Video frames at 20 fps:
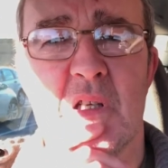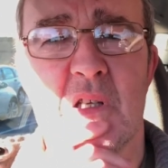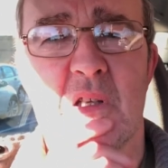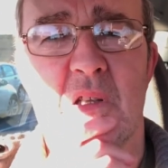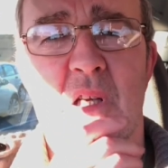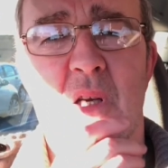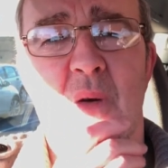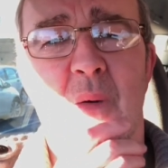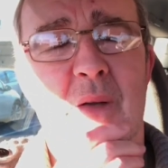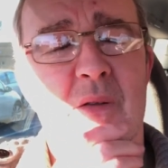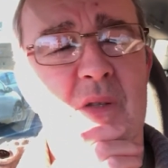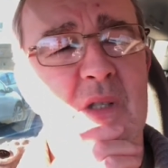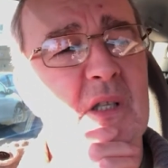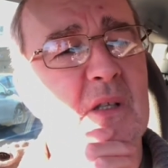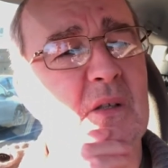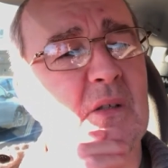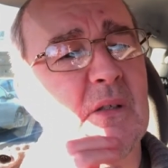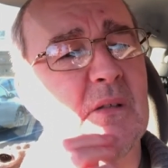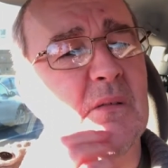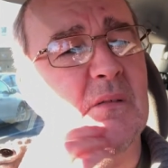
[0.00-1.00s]
they do. They go out
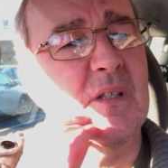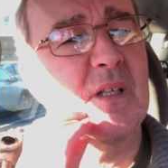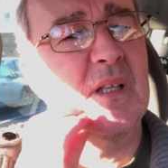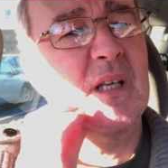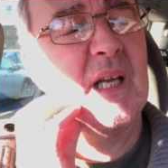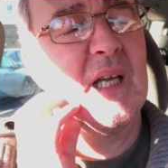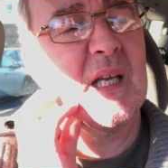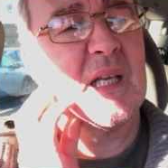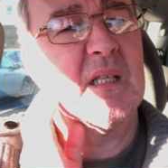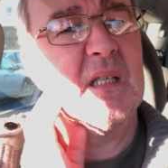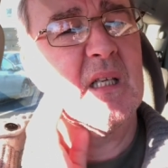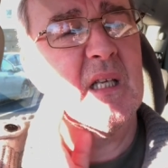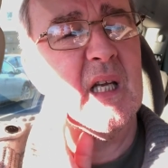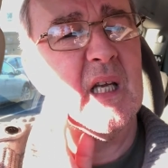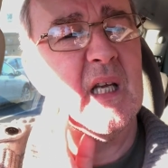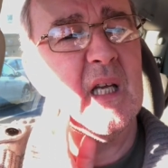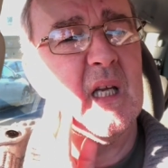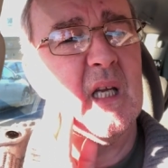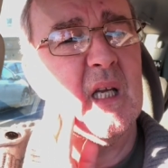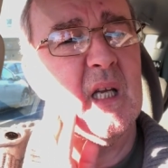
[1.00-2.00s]
tonight.
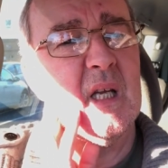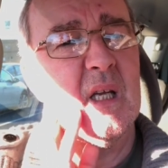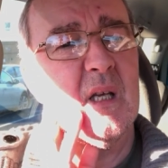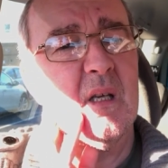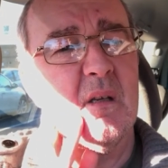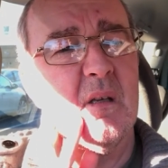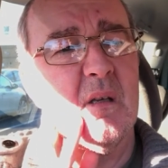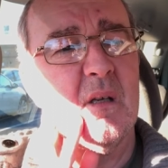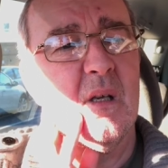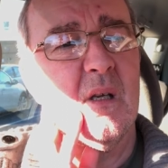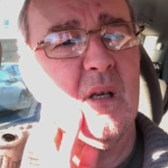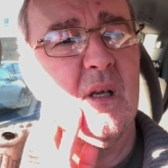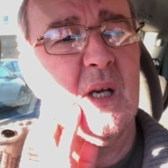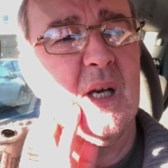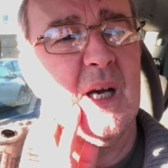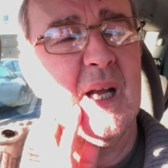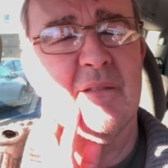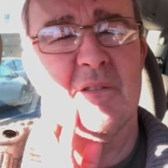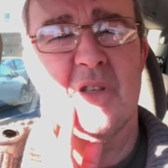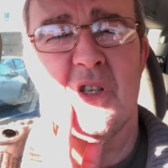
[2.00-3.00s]

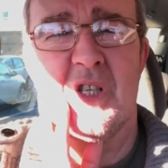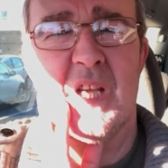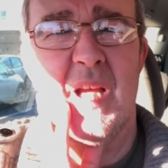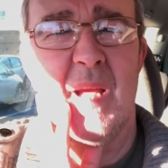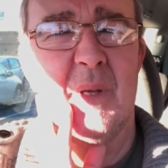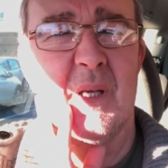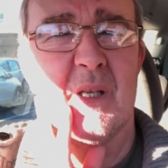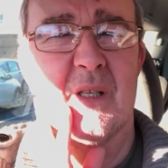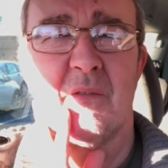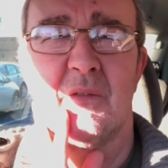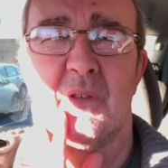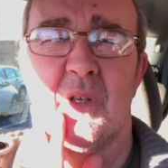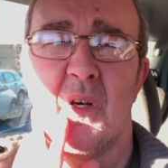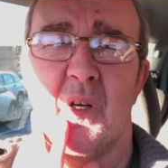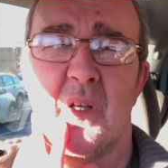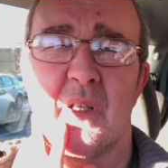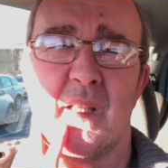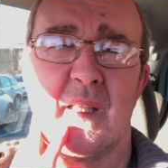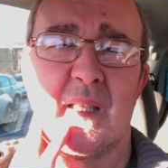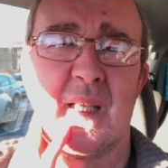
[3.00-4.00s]
I'll have to check, because of
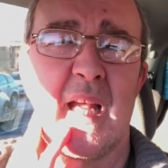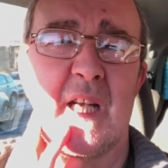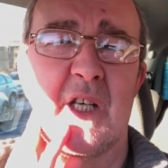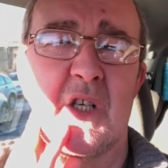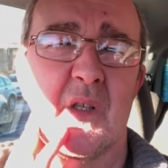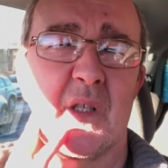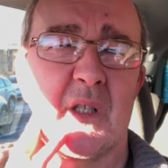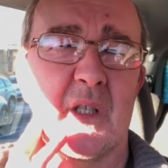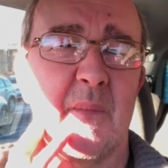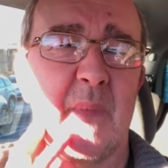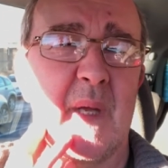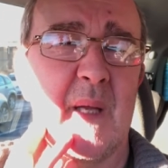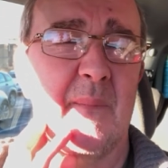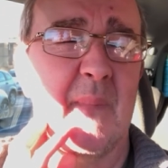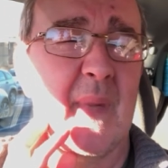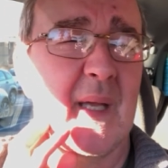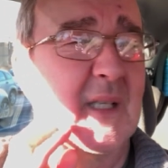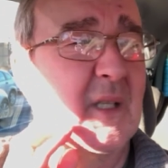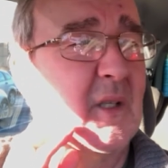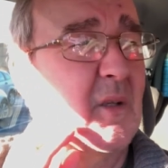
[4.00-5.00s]
course the schedules are a
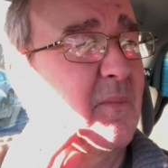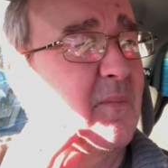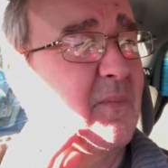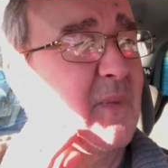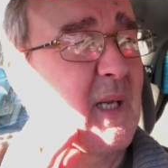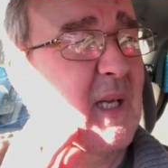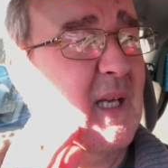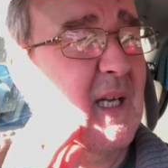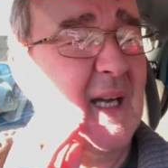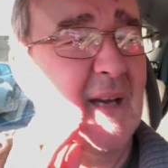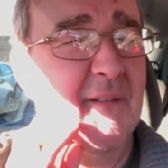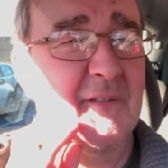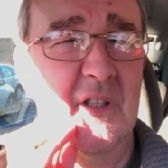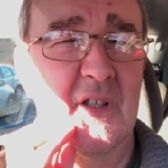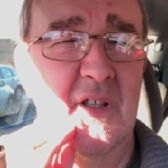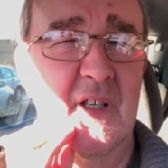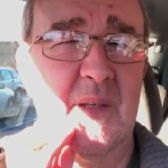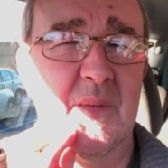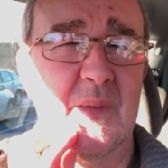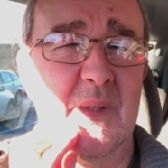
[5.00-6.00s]
bit messed up after
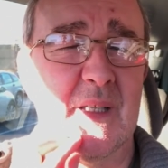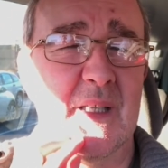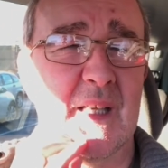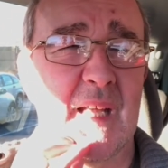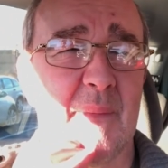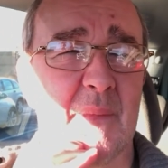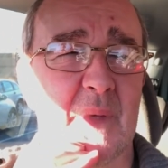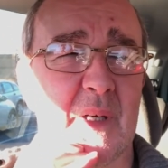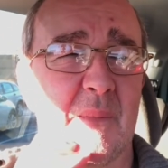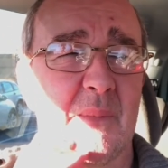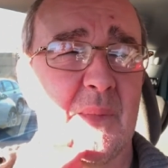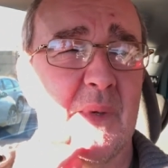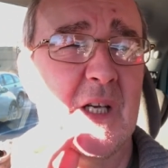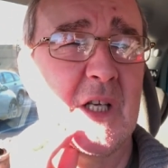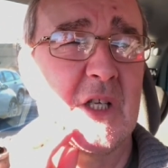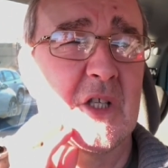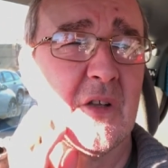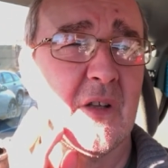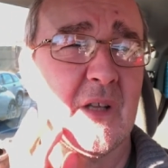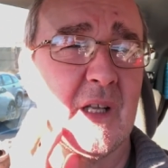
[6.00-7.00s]
Christmas and that, but I'm
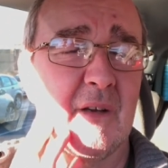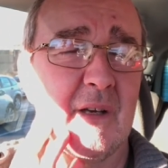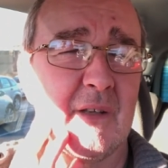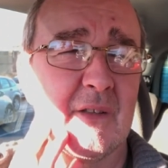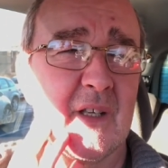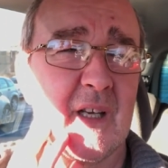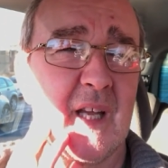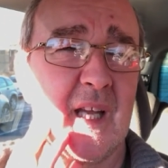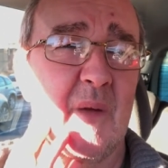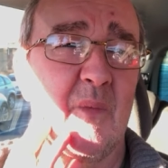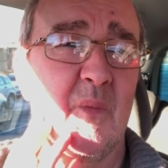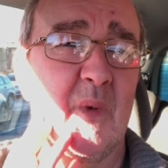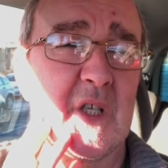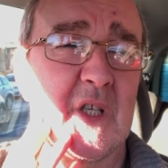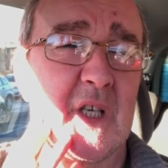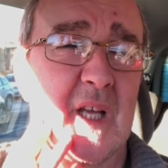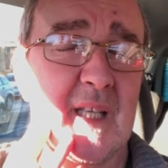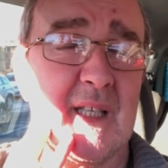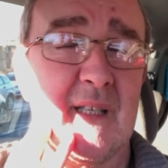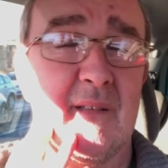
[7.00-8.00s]
pretty sure they go out tonight, in
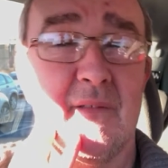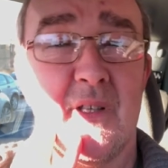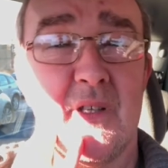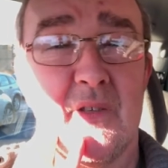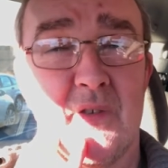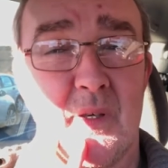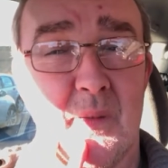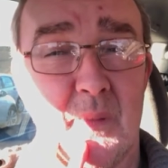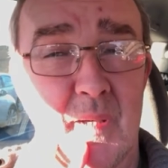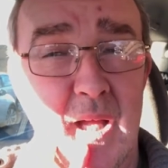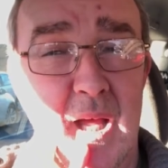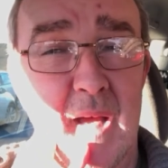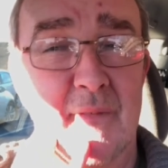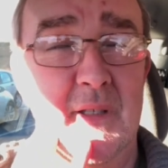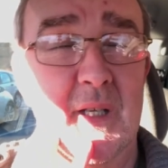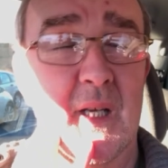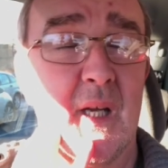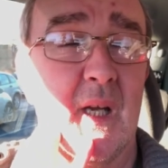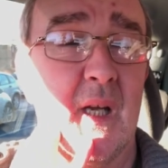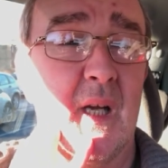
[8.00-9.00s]
which case if there's room
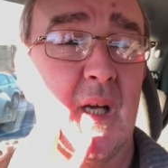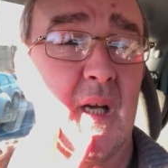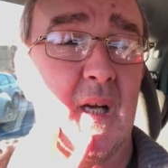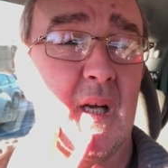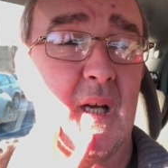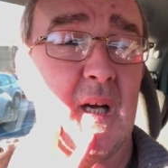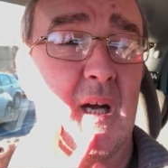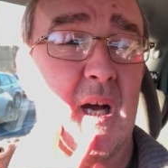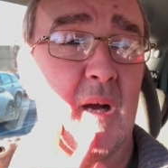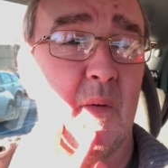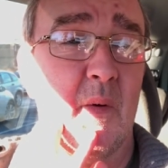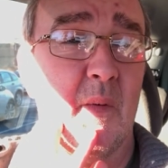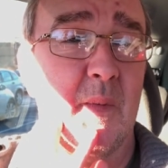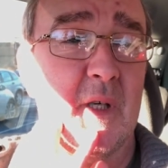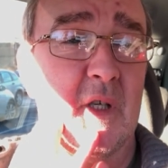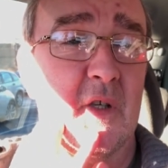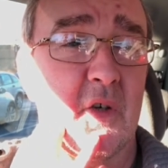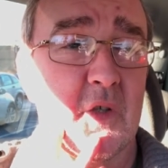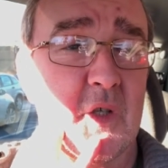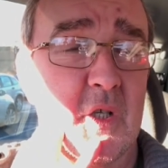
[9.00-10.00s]
left I will
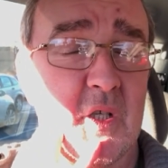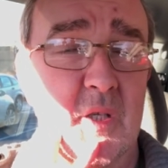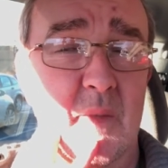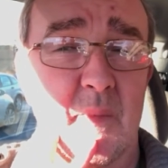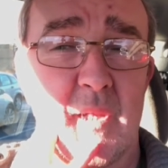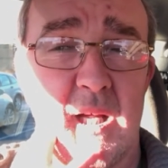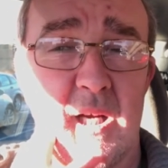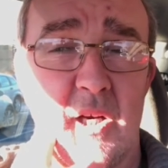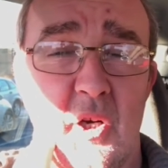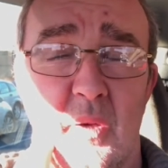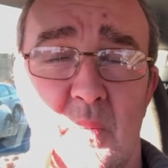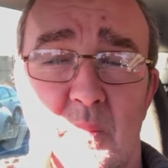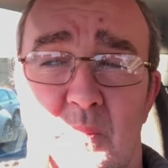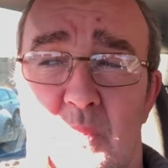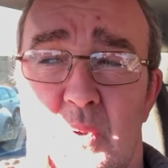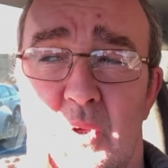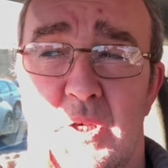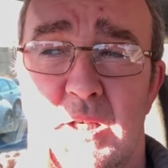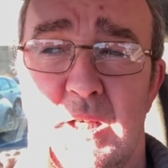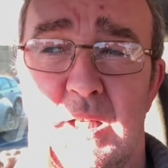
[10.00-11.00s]
be crushing some of that up and
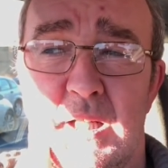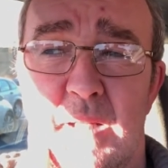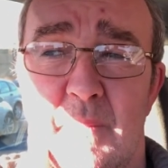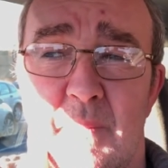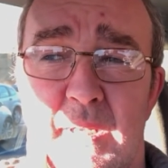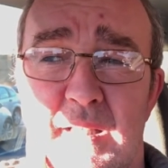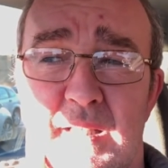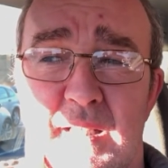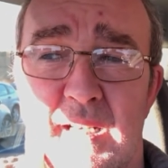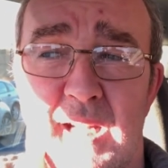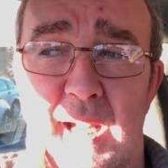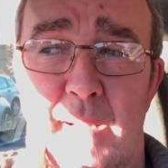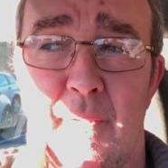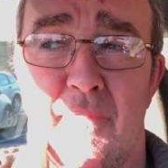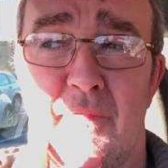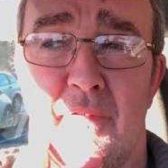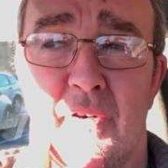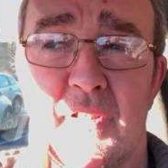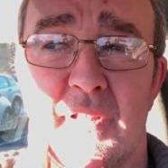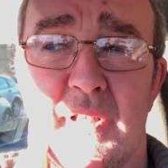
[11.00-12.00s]
putting it in the bin tonight
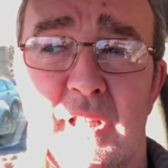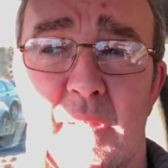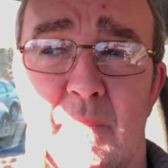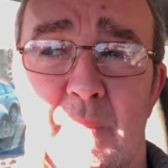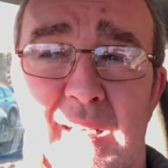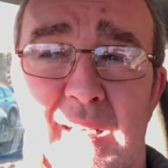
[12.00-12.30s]
before I take the